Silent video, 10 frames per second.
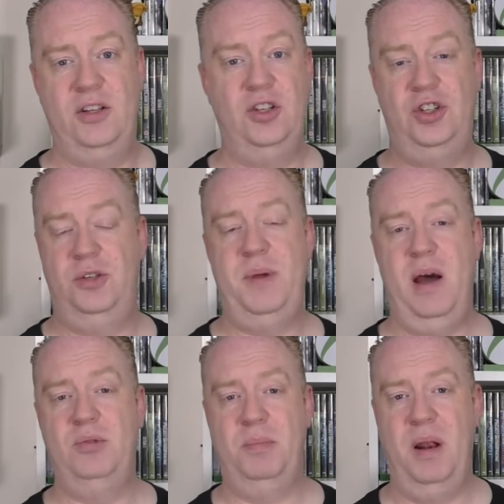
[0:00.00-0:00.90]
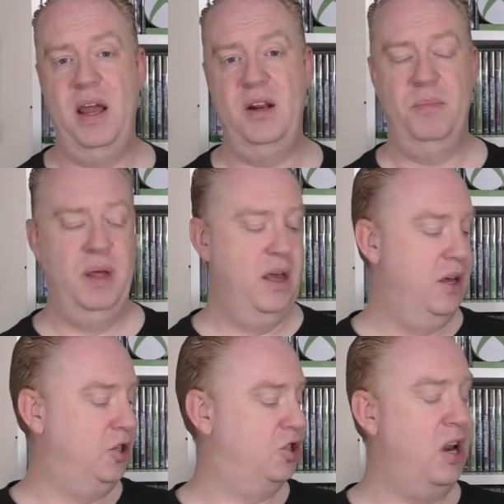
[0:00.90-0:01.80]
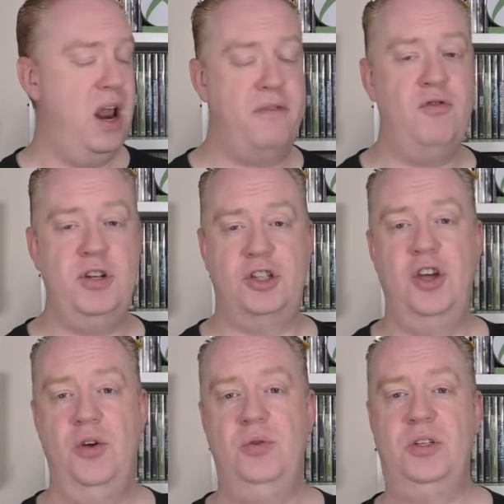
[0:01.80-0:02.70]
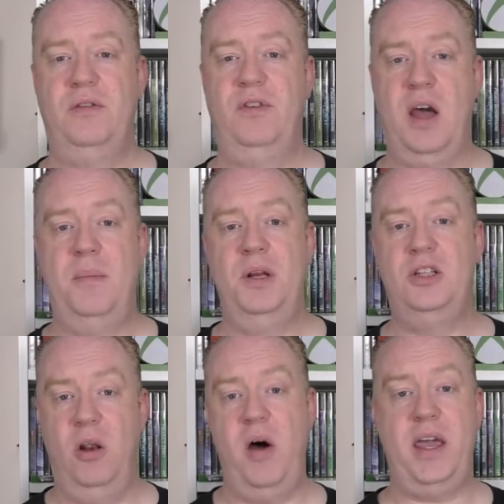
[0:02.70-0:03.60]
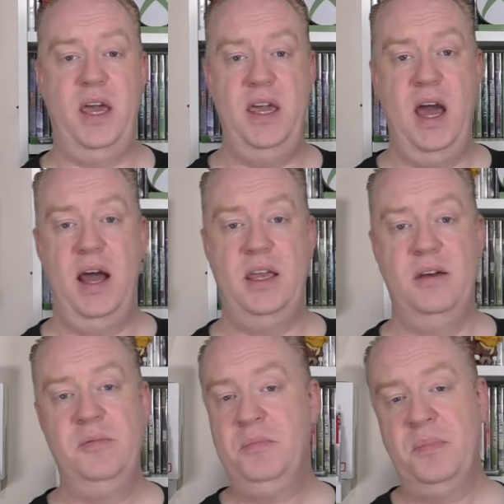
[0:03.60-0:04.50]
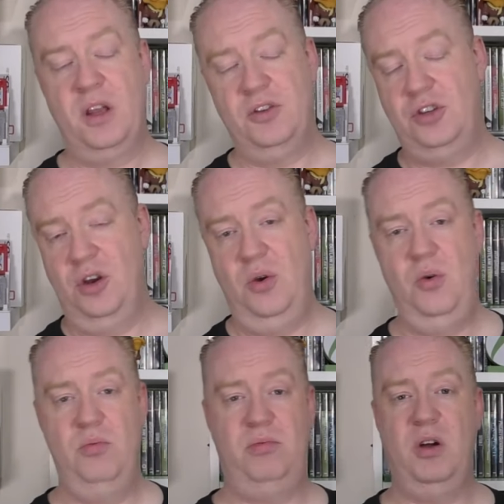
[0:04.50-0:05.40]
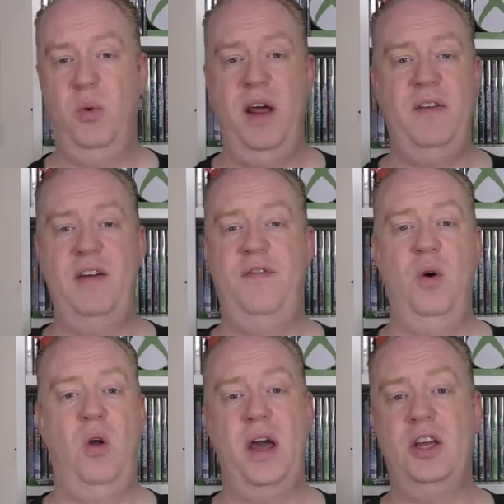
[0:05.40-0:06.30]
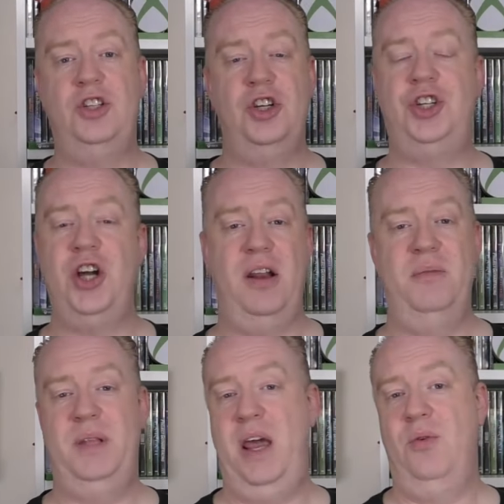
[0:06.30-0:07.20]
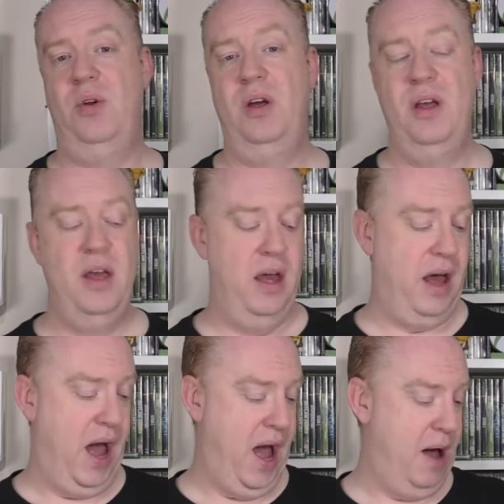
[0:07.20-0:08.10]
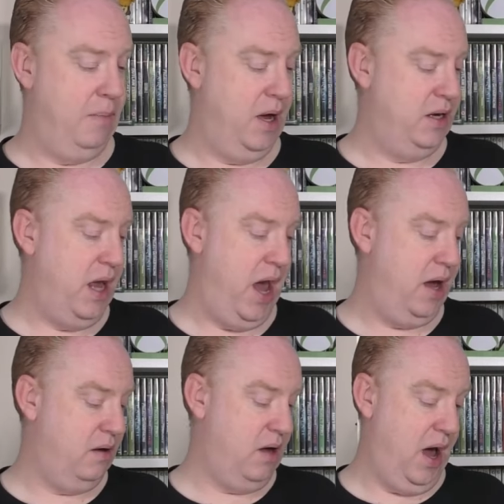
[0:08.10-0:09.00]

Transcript: to just be able to play them. It's just another excuse for companies like EA to, whenever they feel like it, just shut them down. And yeah,